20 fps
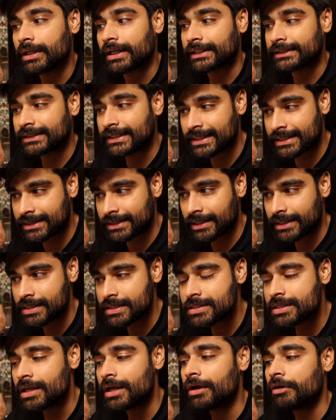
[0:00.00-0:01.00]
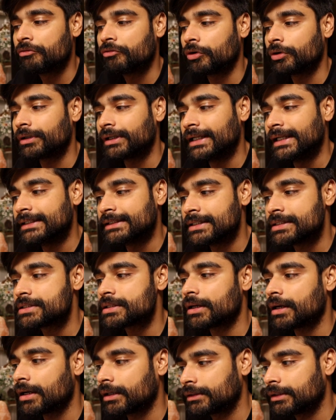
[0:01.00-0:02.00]
assistance for
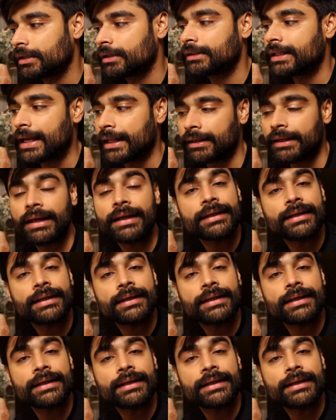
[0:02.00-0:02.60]
reasons other than a